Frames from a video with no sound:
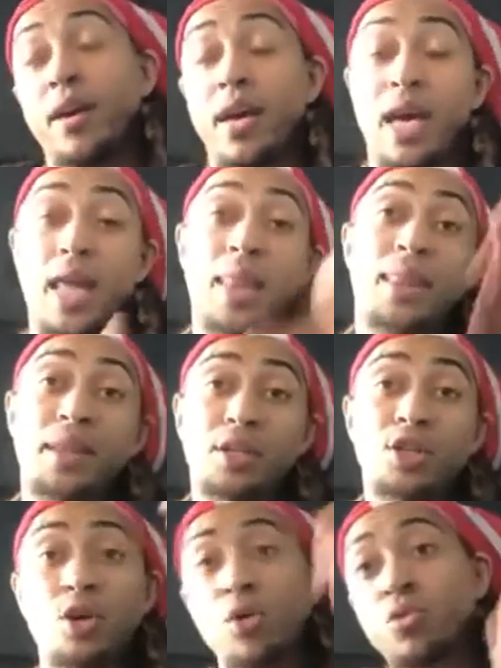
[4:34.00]
and
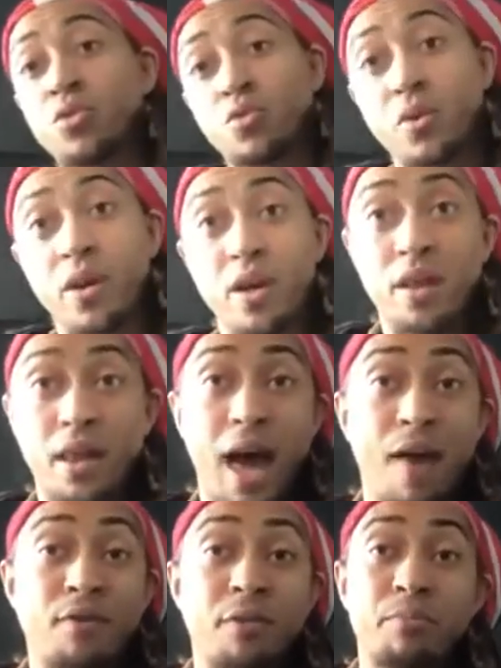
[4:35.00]
this goes with
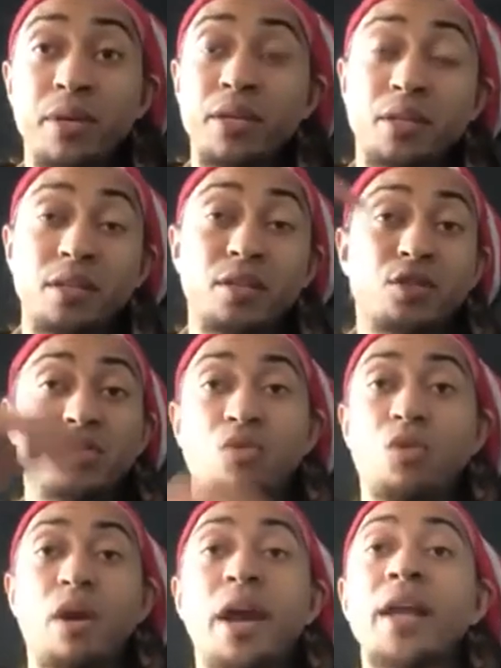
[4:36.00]
having a business
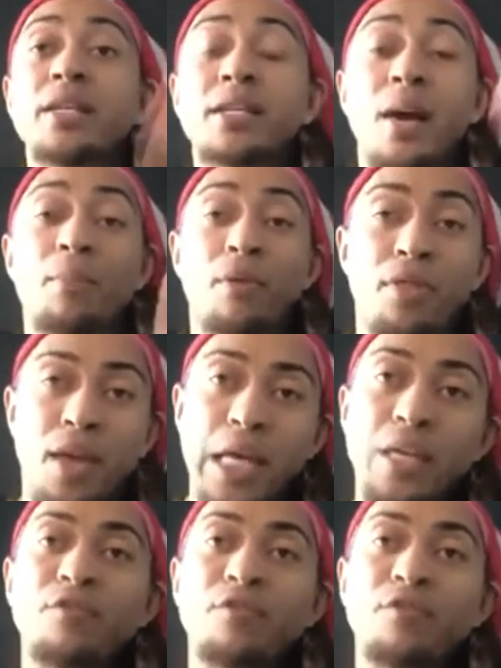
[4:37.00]
or any type of thing.